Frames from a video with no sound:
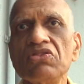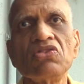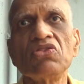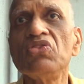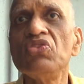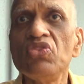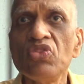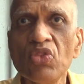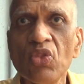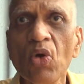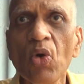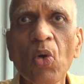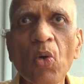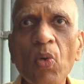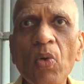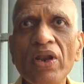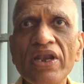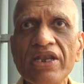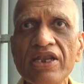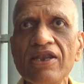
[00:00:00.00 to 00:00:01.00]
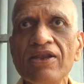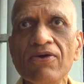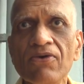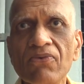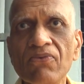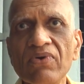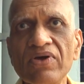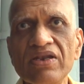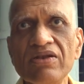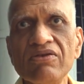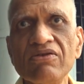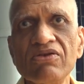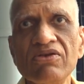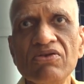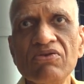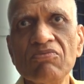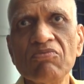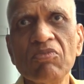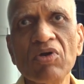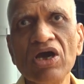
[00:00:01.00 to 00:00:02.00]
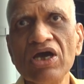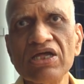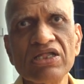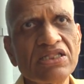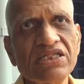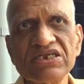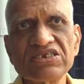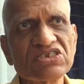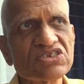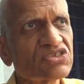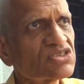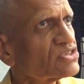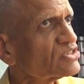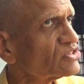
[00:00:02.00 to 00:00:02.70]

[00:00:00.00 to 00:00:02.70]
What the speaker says: it's